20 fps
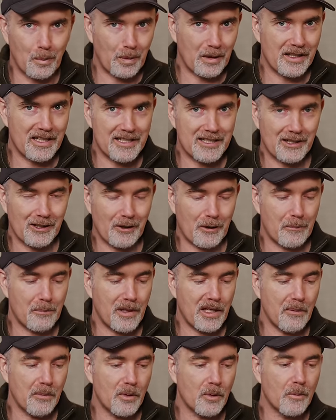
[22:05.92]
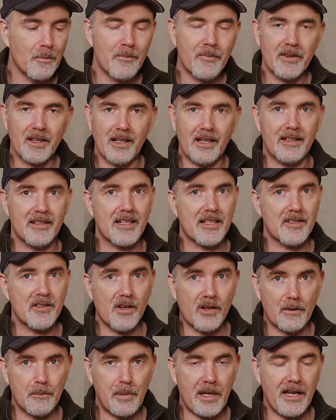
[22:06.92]
will please a lot of people. It does
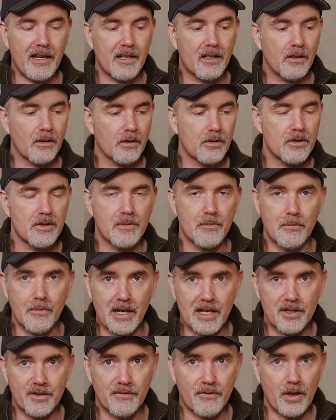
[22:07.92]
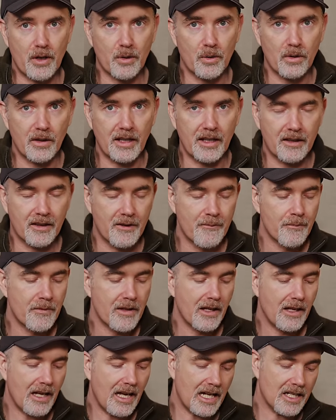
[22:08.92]
not appear to lose much focal length
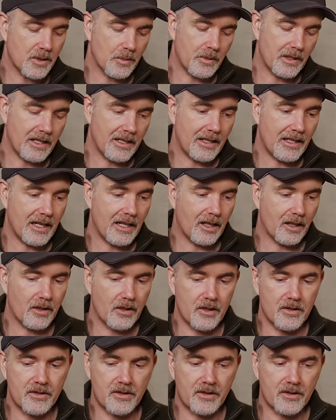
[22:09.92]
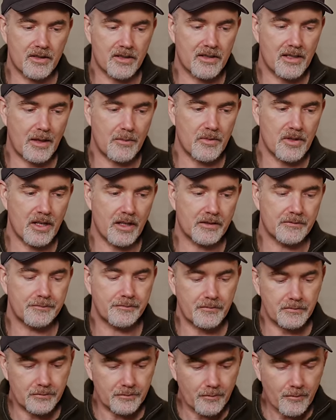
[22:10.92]
as we get close to the subject.
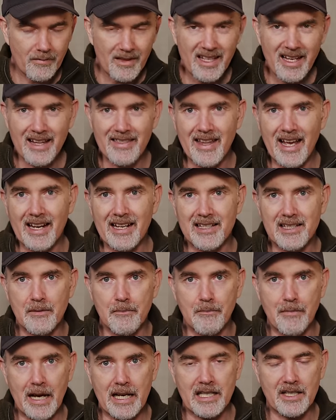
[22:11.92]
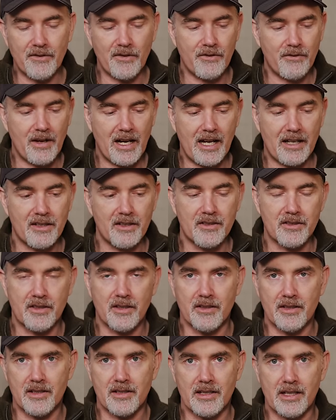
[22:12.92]
And that is a massive advantage
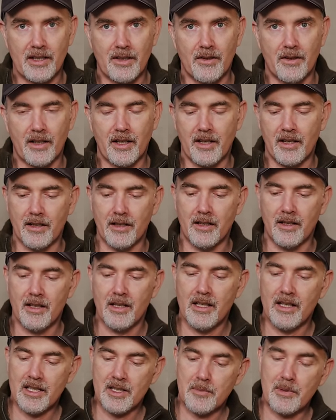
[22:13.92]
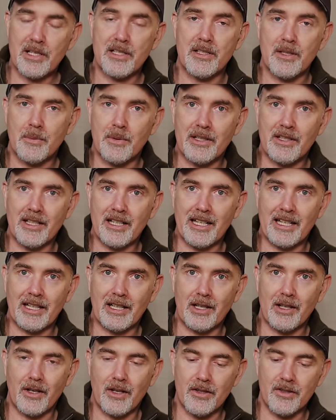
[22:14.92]
to this Nikon kit, especially when you're getting
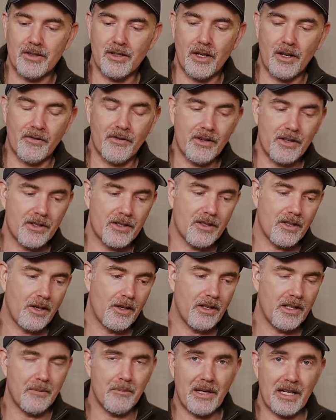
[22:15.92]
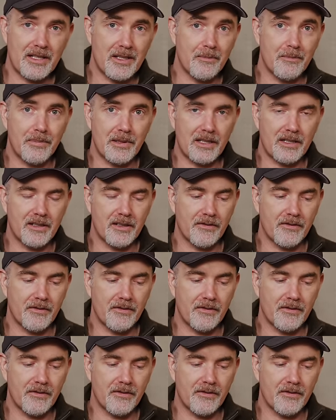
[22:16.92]
close over the Sony. It makes a big